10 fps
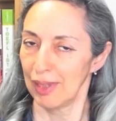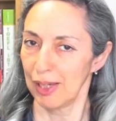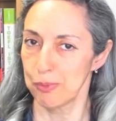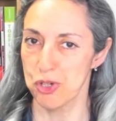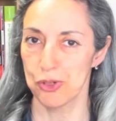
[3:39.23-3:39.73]

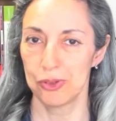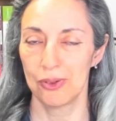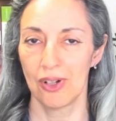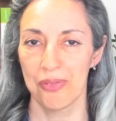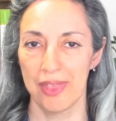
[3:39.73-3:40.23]
I'm sure you
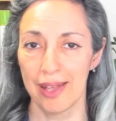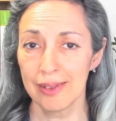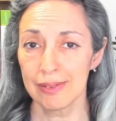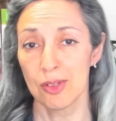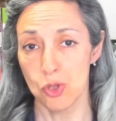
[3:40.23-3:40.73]
got
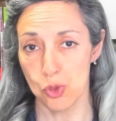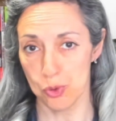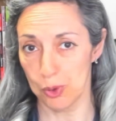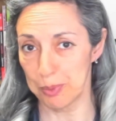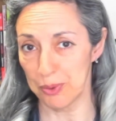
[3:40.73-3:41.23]
that.
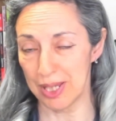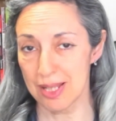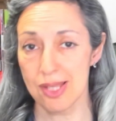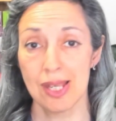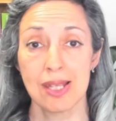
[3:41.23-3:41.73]

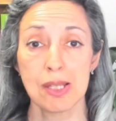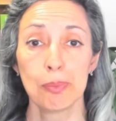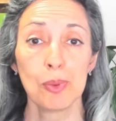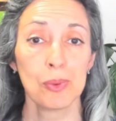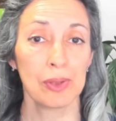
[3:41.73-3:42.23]
Strawberries is a
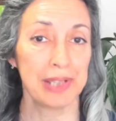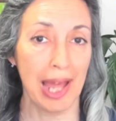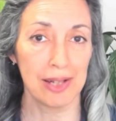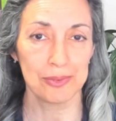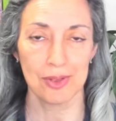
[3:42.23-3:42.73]
plural
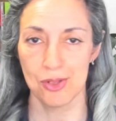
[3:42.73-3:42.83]
noun,